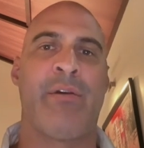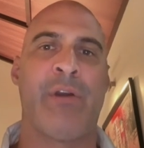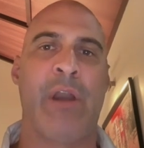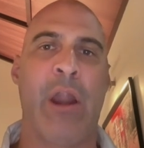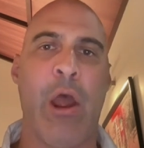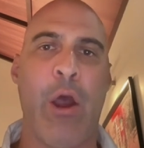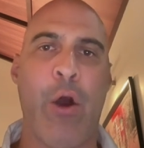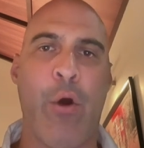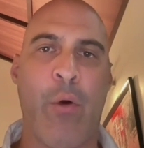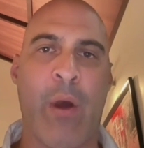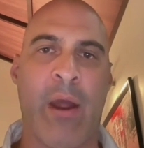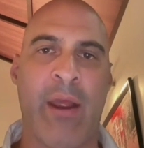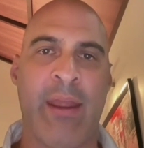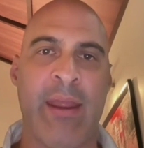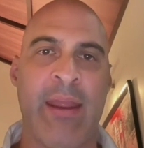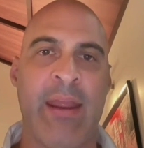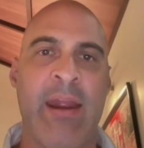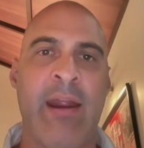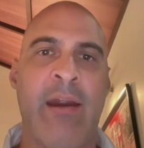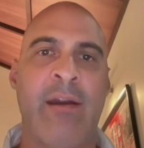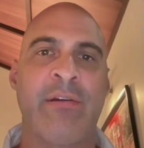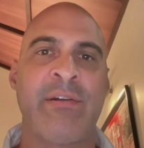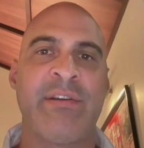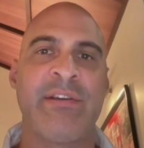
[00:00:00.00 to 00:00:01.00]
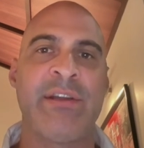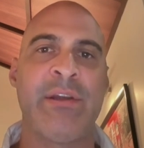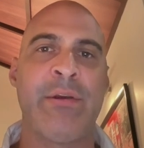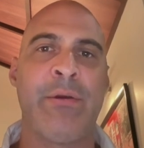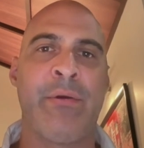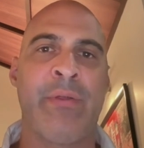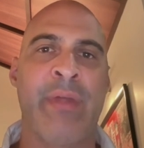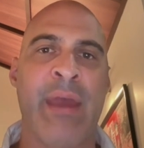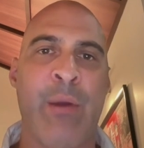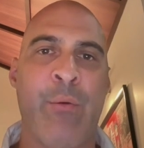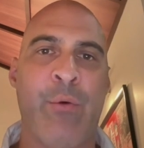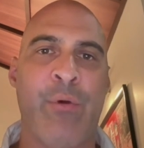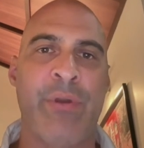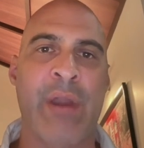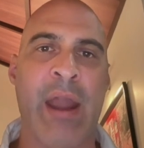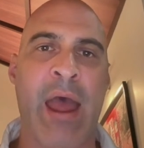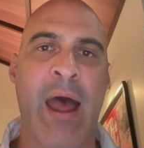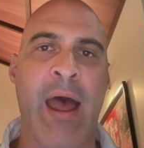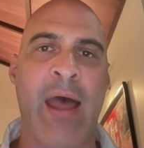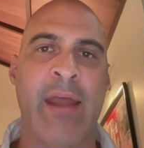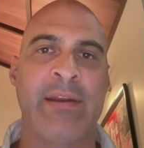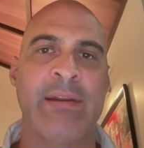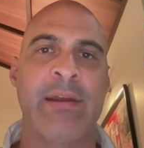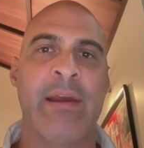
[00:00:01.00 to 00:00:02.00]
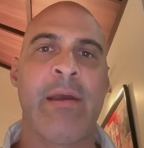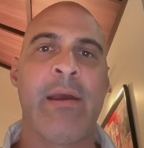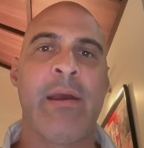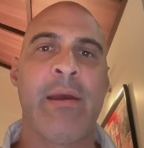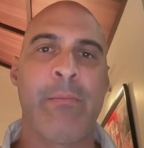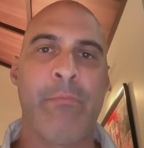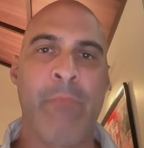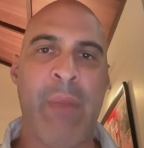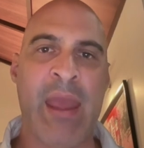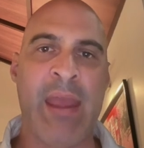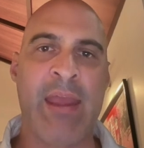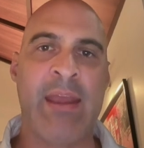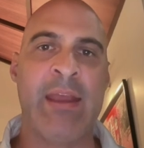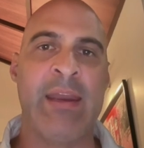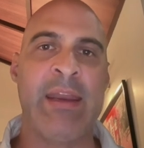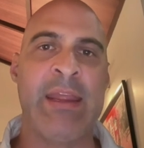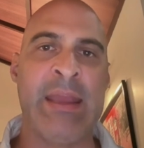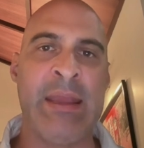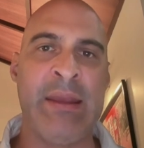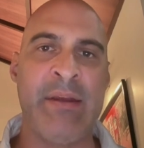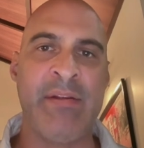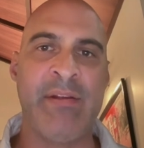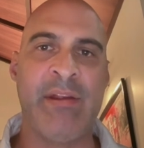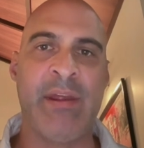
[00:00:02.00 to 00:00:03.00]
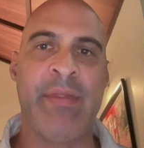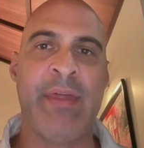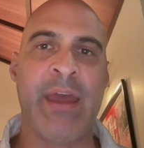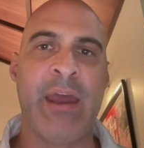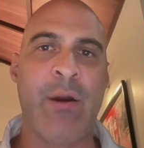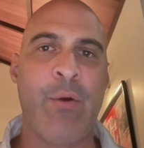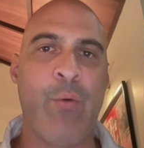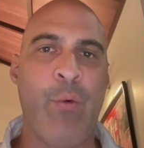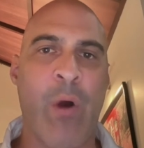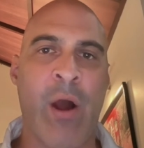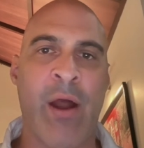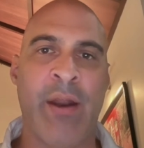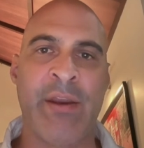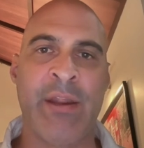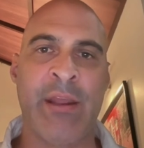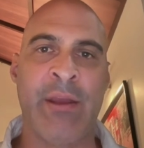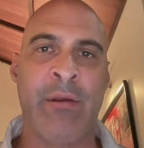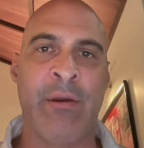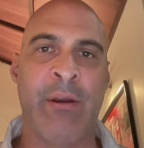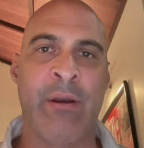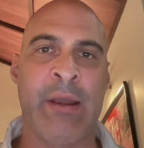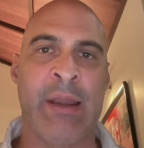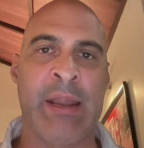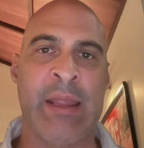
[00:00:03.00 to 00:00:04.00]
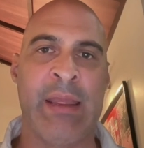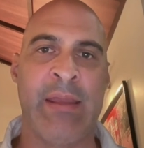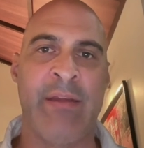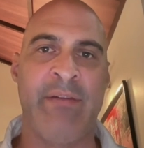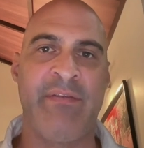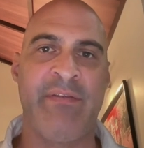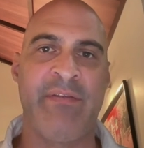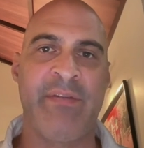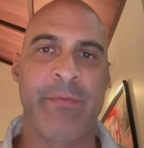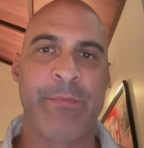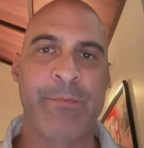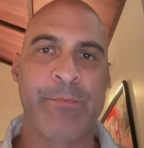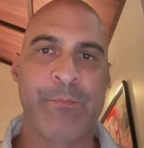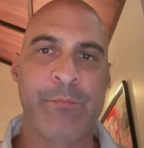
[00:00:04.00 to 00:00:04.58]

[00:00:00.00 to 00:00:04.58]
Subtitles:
No, I can guarantee you they will not make it easy. They don't want you to leave.